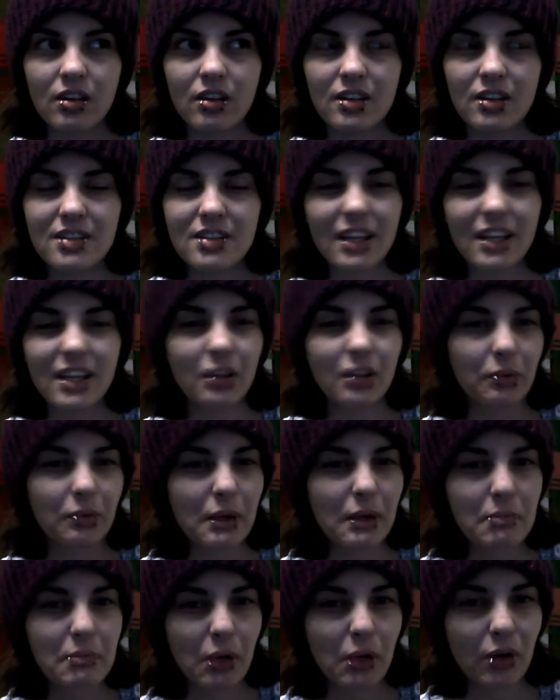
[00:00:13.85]
it's like the
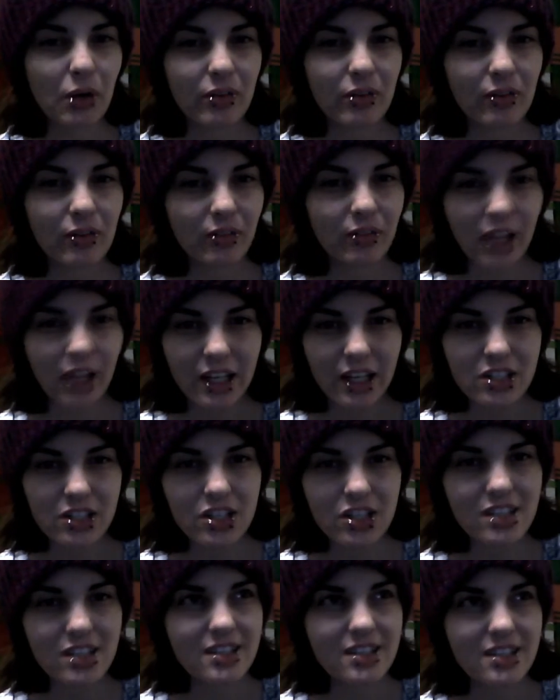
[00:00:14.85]
rebirth of like
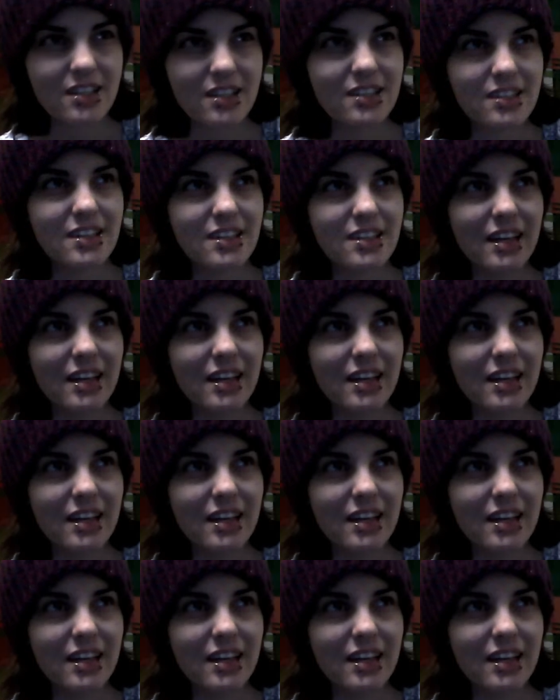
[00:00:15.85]
Jesus